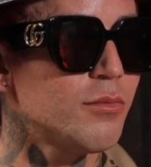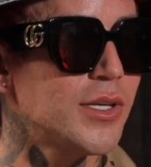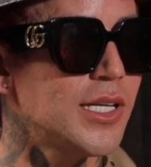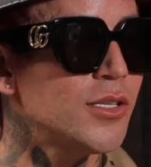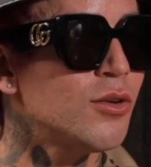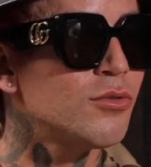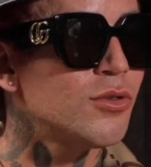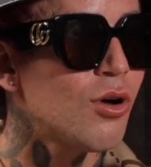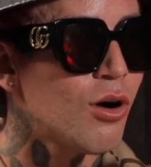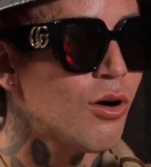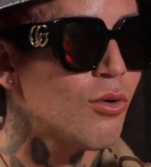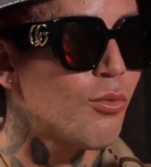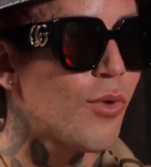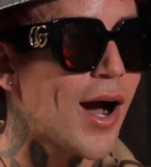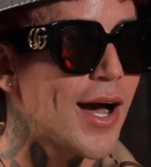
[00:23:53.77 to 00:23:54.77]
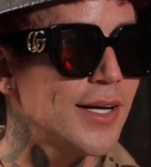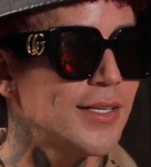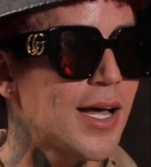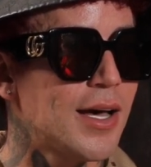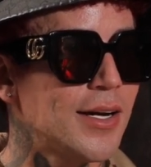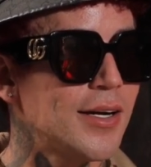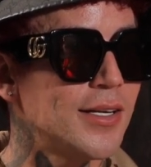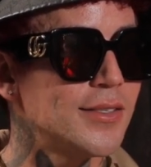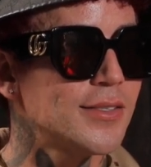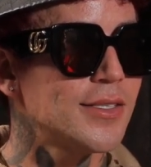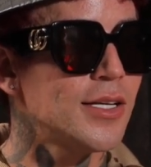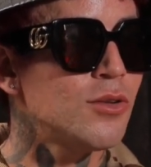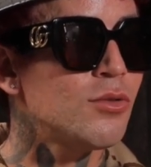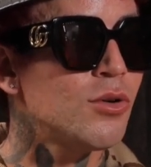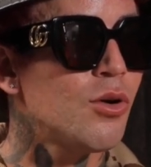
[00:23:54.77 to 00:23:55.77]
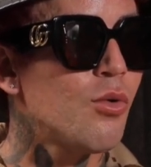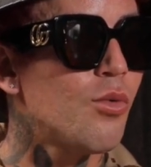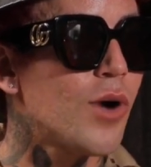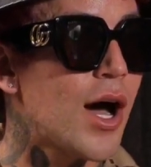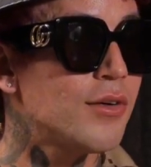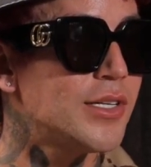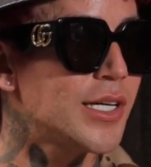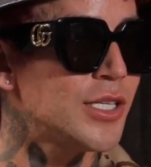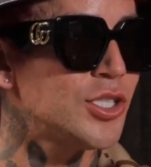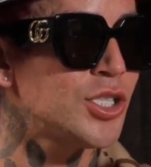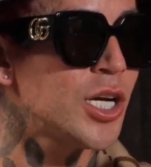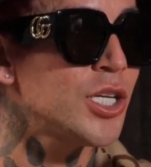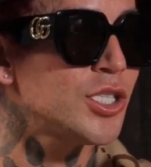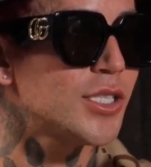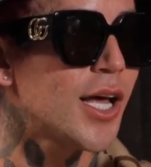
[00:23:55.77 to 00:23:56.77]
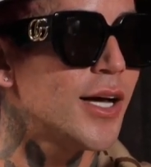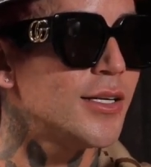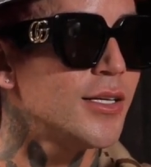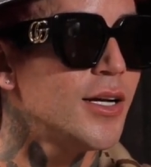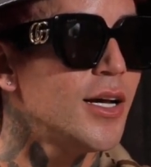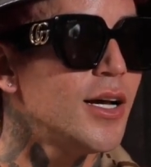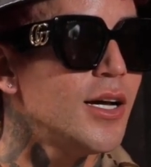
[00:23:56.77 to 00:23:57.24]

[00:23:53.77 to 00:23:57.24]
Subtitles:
but they don't know why that is. They don't know how they can change that.